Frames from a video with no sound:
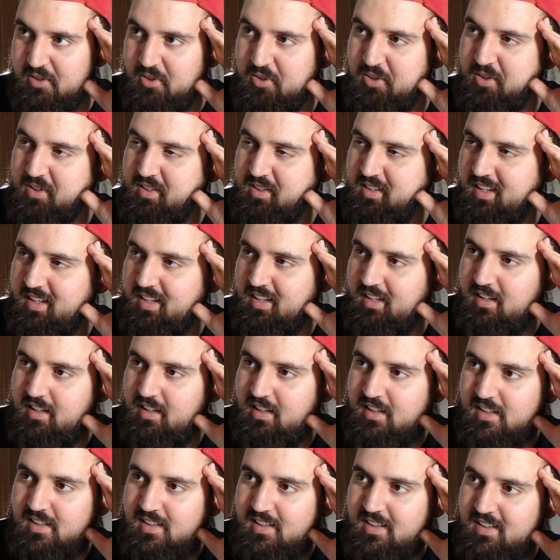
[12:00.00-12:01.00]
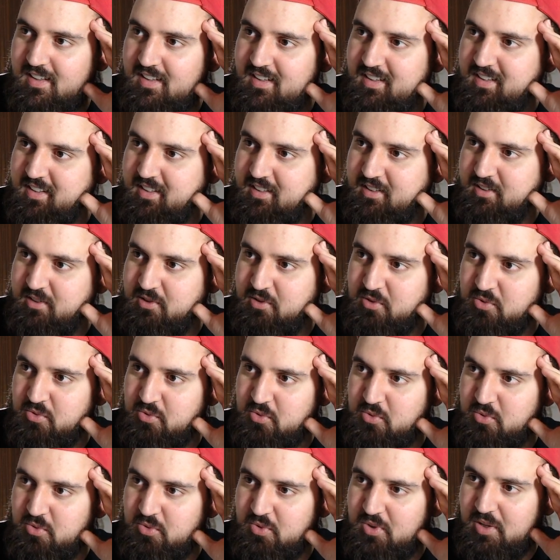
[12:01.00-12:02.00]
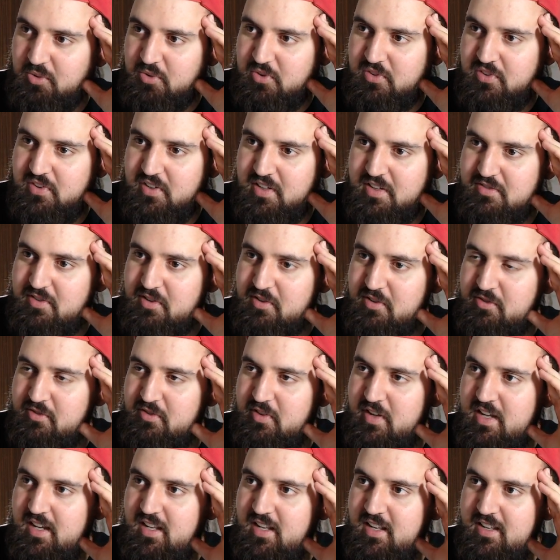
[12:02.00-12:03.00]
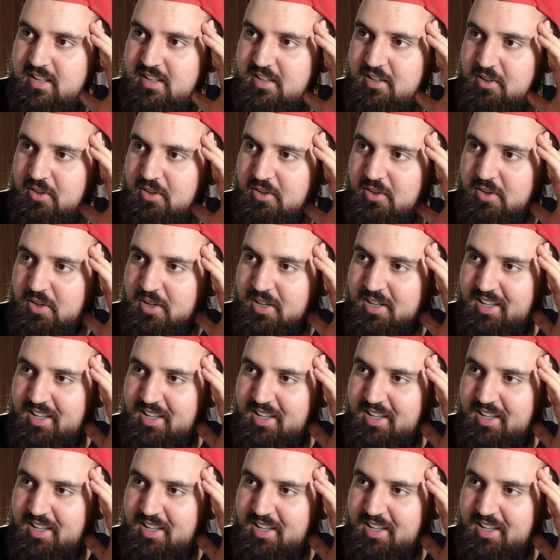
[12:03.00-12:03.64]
uh, uh, I would say, vaguely uh,